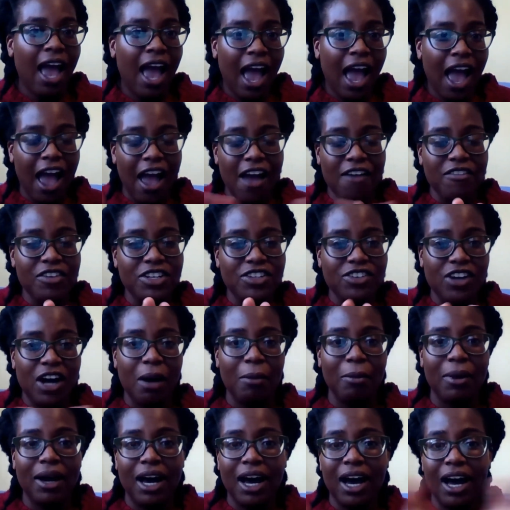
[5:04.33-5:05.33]
every
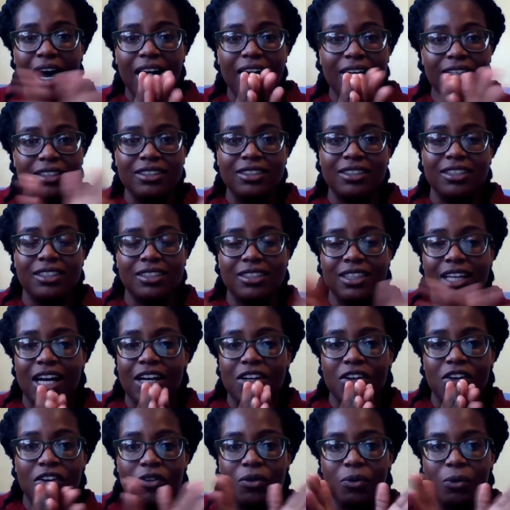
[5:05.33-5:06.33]
drama has to start
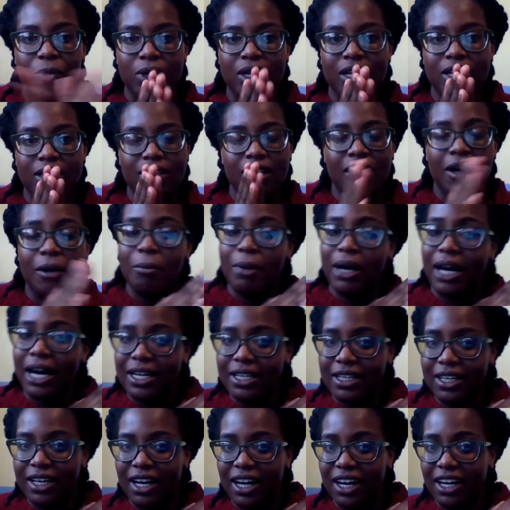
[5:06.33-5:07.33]
off with a bad
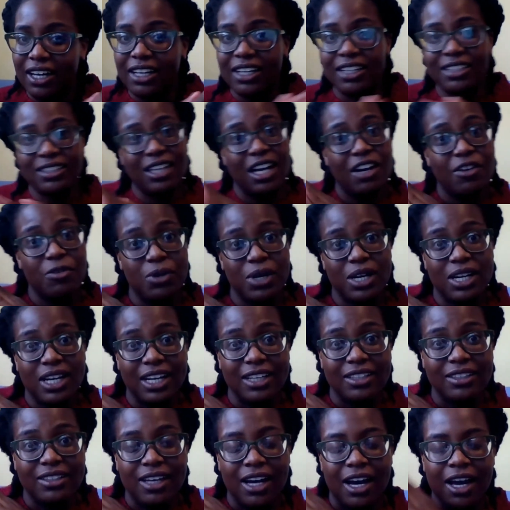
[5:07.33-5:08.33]
guy. It could start off with a nice
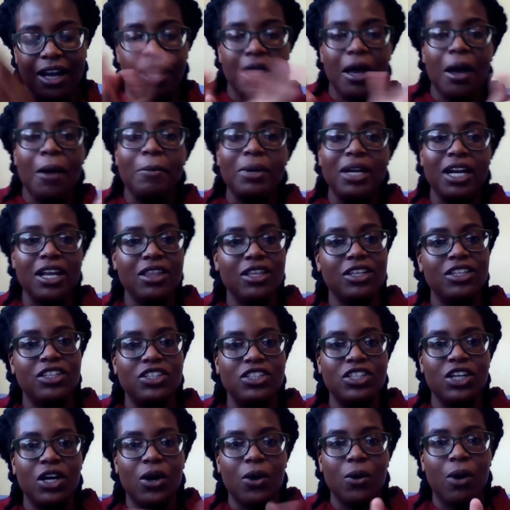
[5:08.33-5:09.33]
guy. But in this
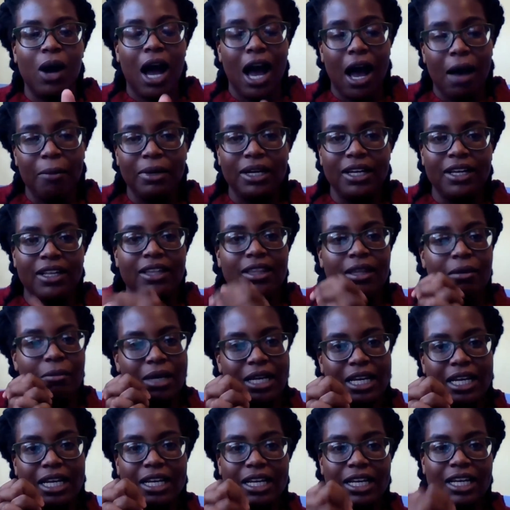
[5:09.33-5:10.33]
show, Ahmon, the
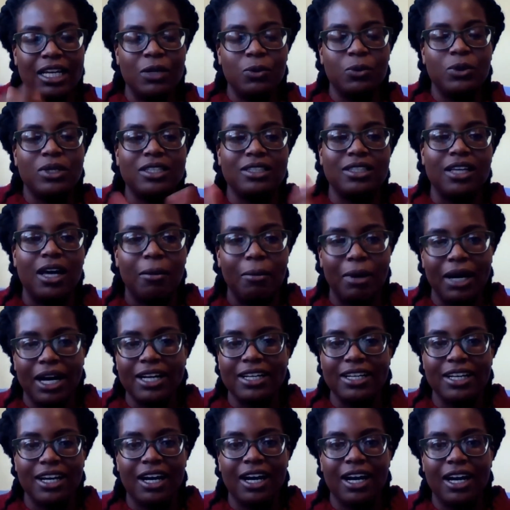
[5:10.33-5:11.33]
main lead, was a bad
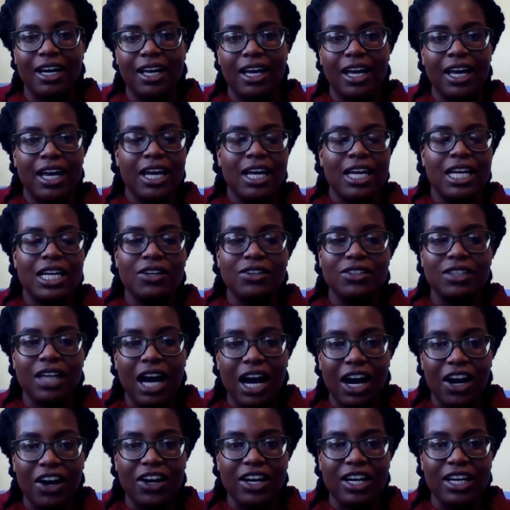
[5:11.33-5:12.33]
guy. He was
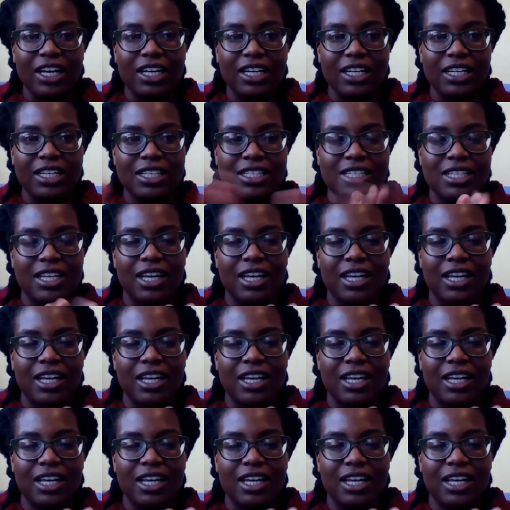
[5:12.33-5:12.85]
arrogant,